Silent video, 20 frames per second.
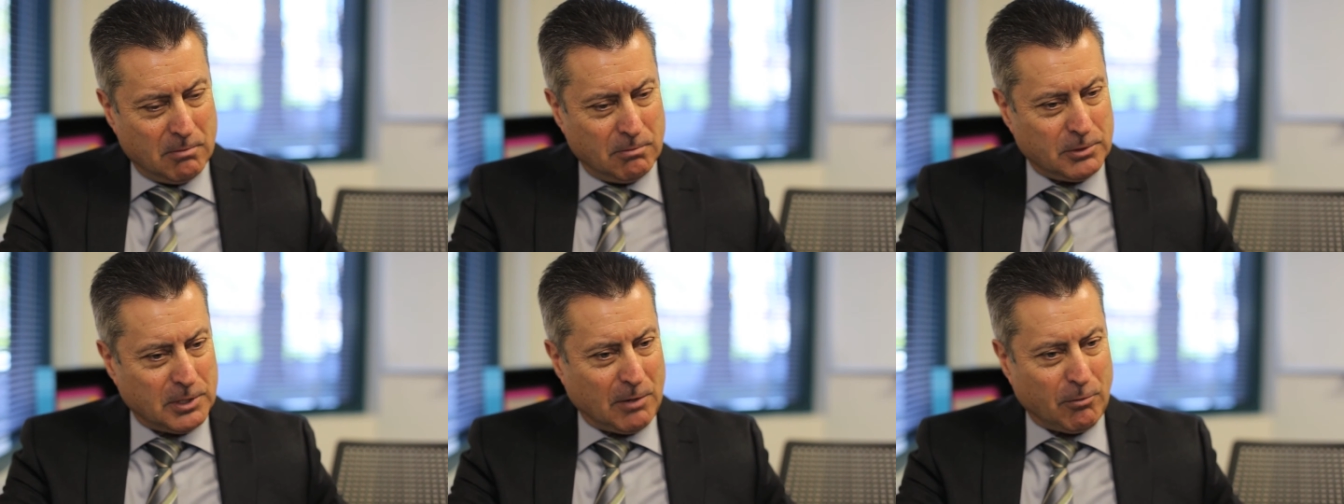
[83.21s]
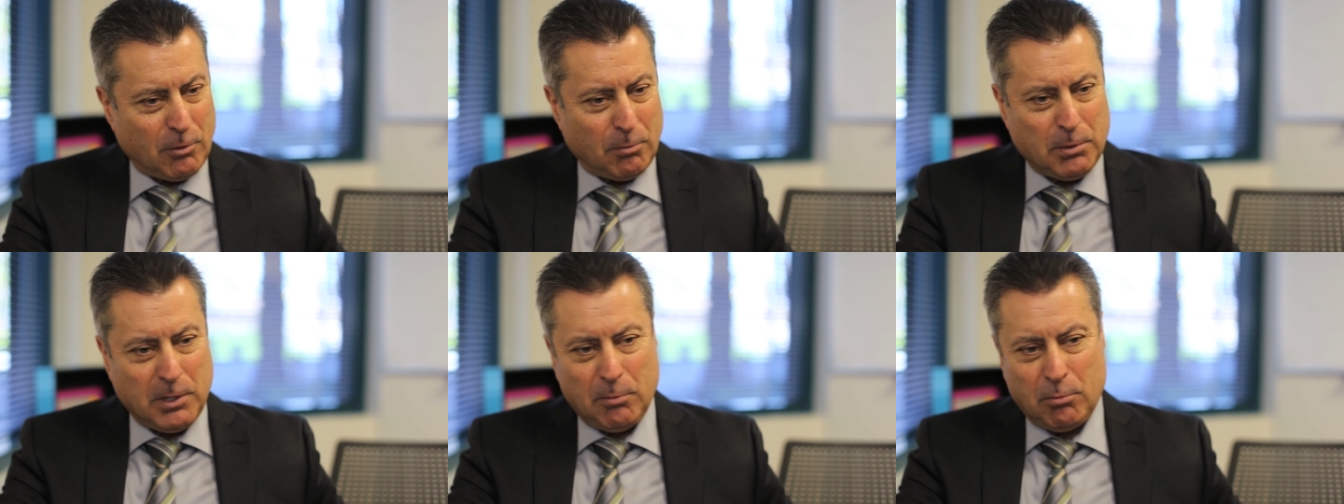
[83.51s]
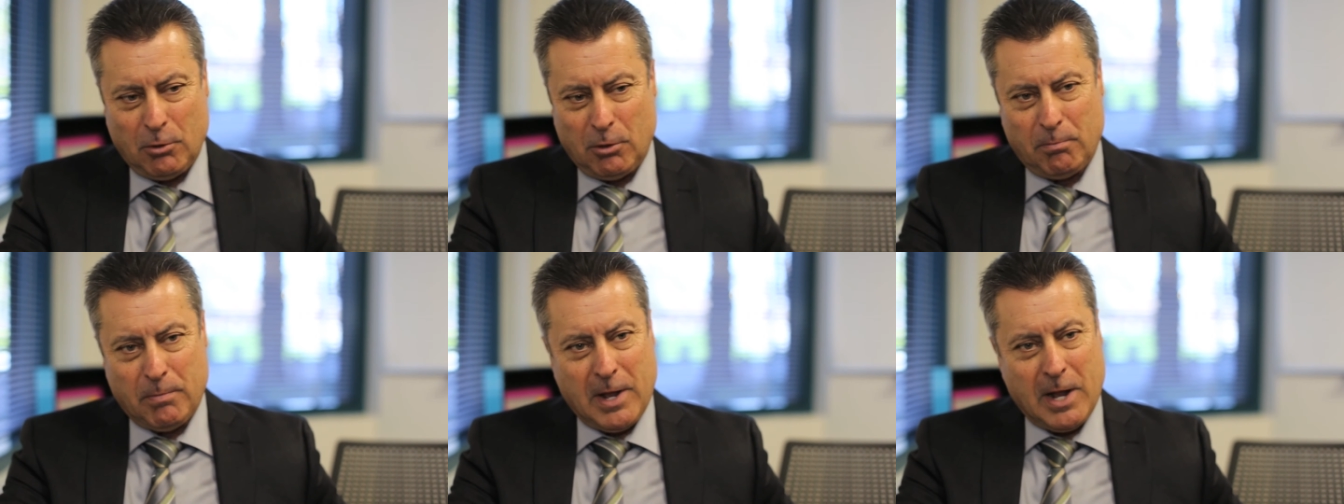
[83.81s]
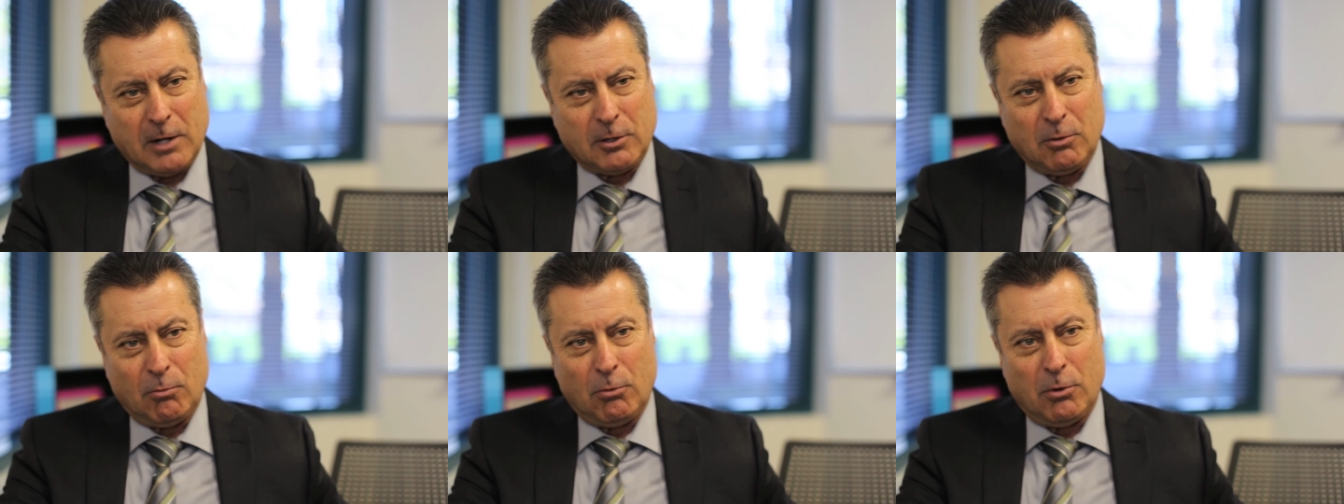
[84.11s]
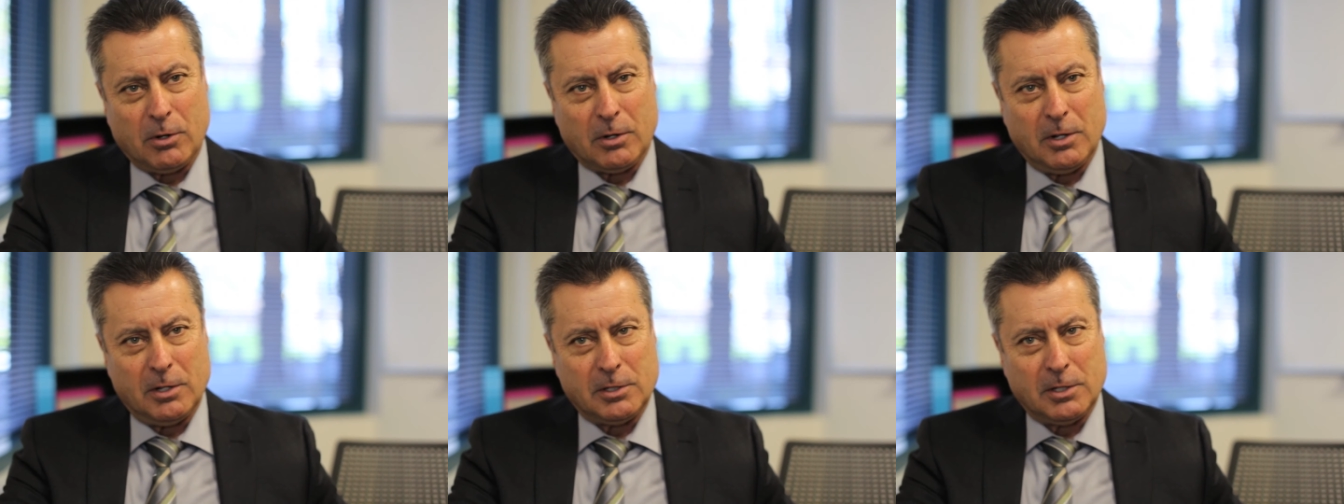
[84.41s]
several people back to
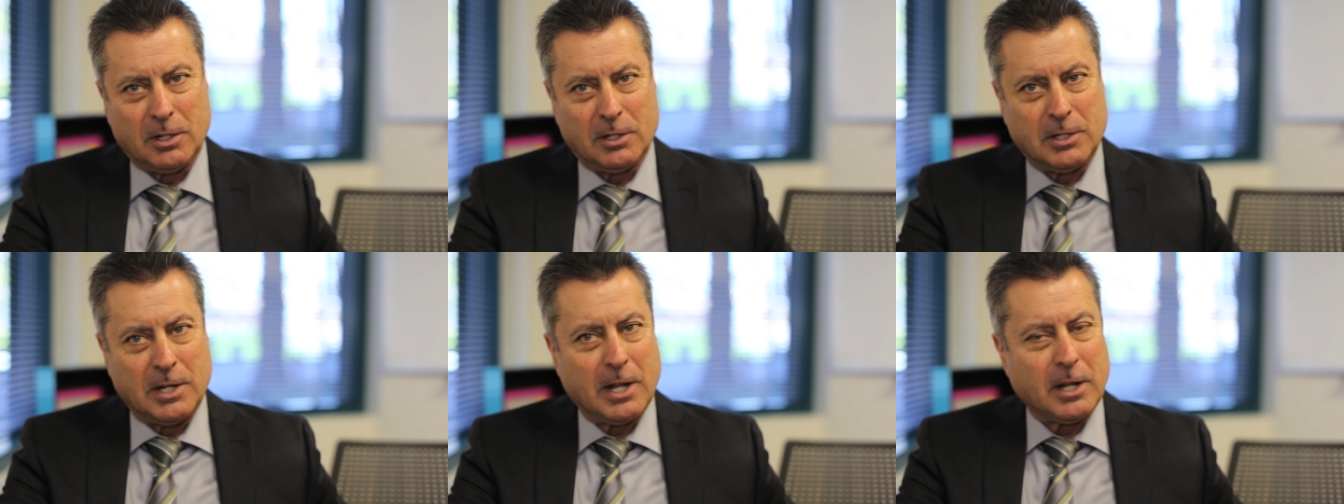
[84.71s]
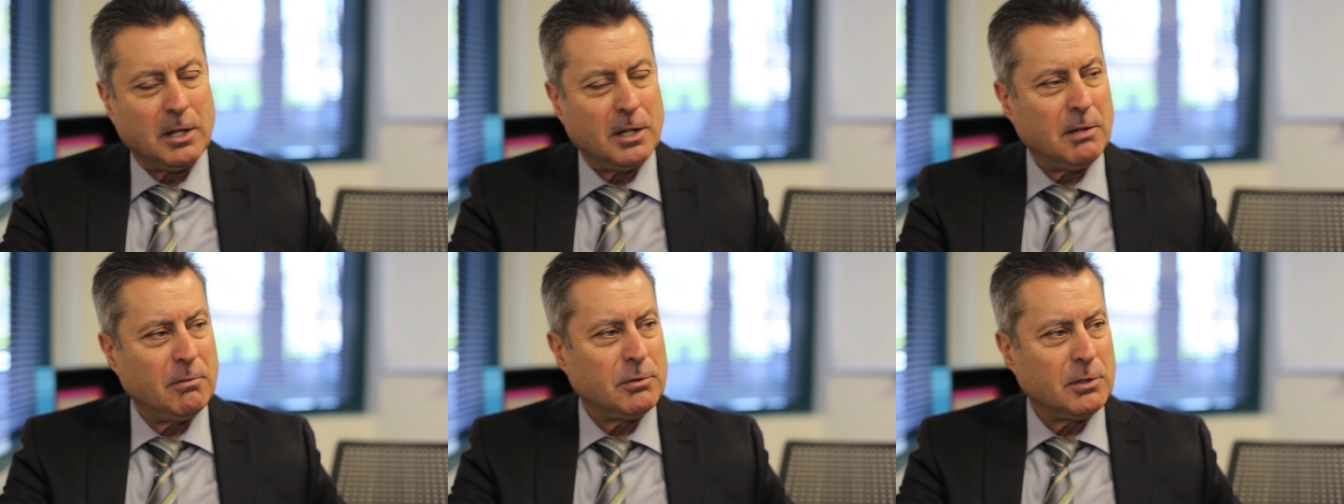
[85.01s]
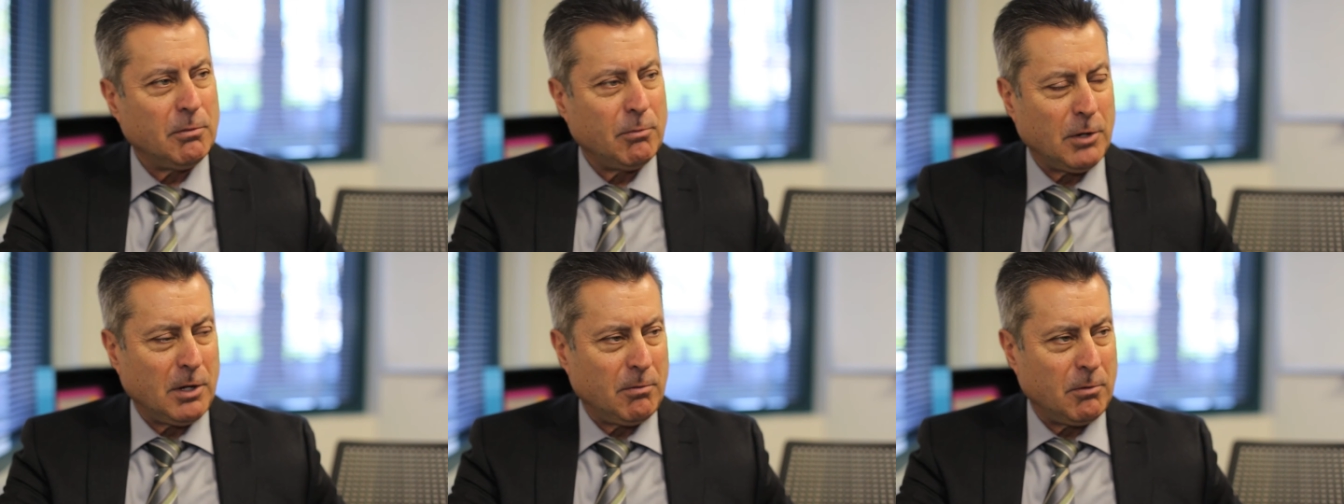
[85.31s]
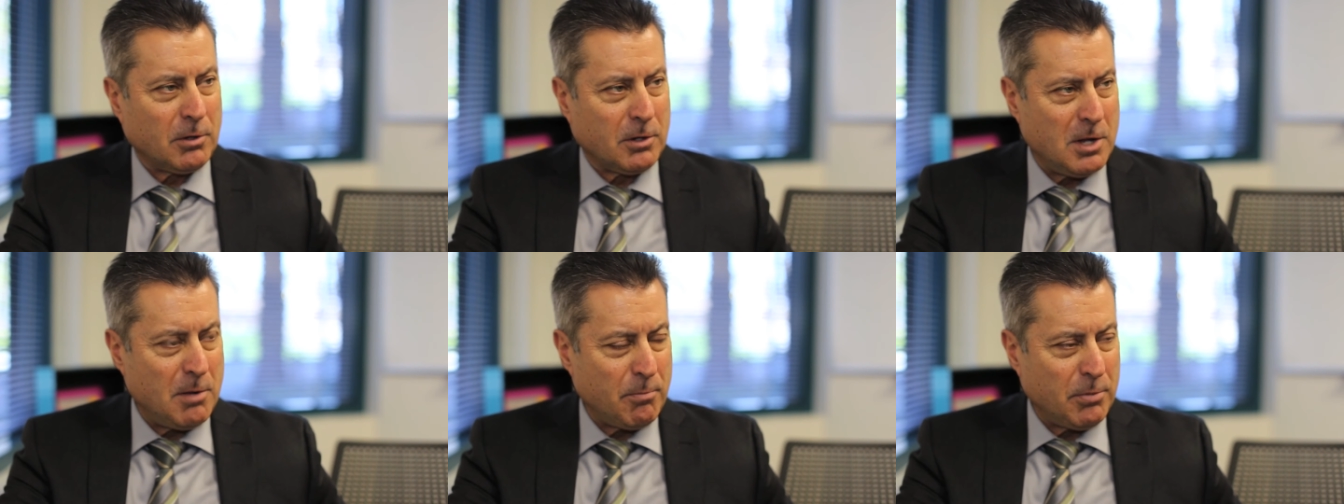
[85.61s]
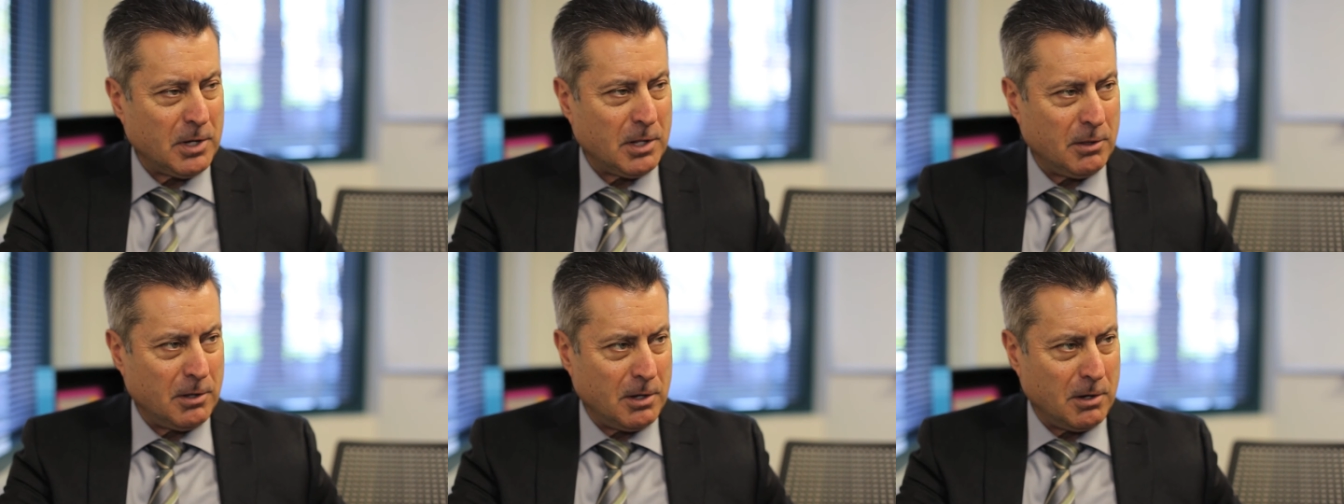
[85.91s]
work as executives of whatever
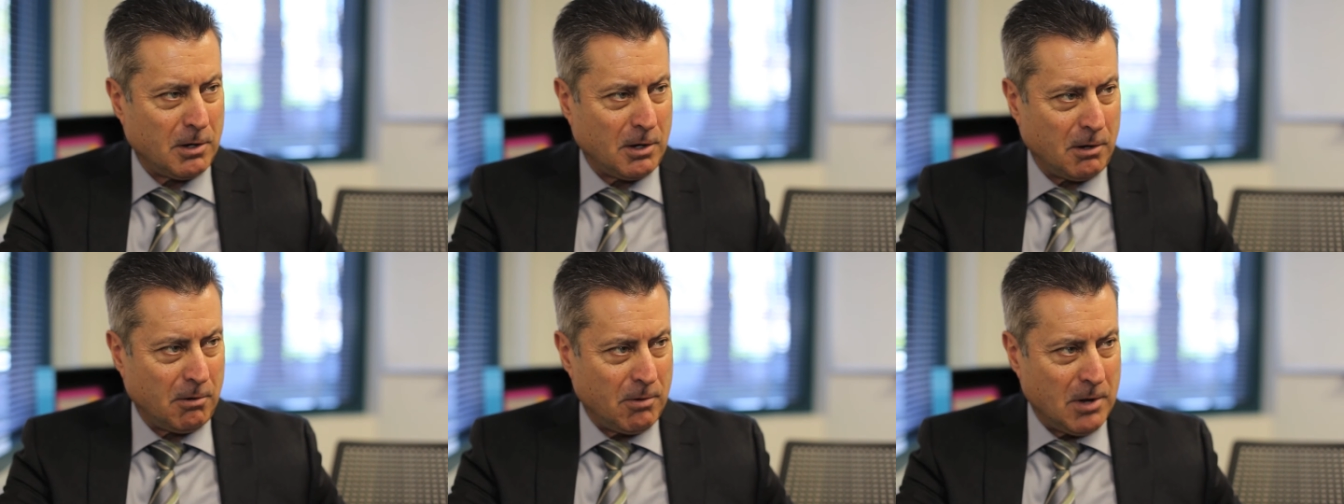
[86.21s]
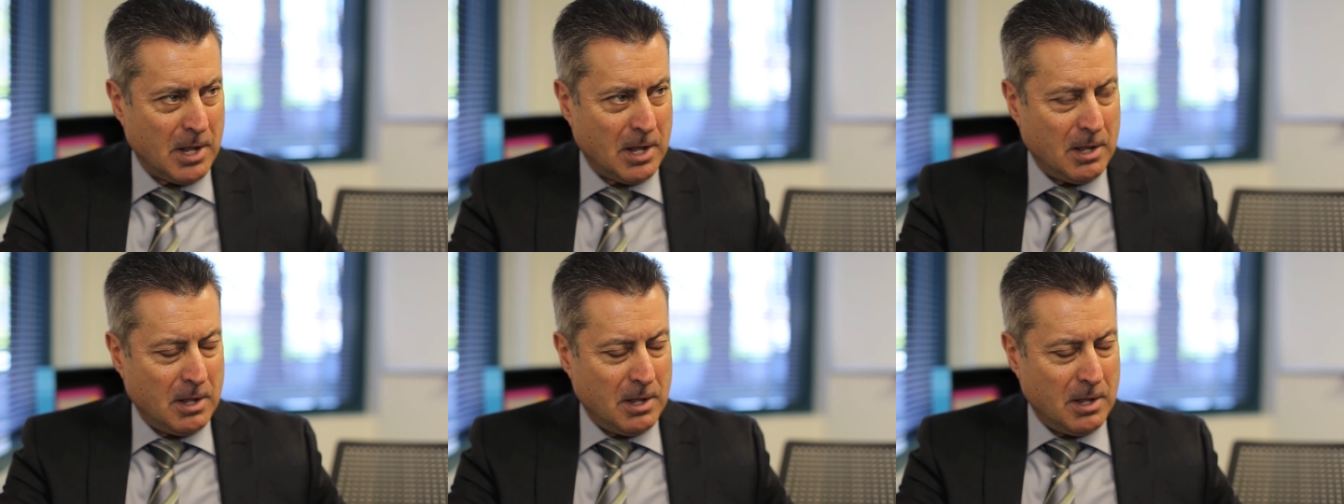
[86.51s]
company they are.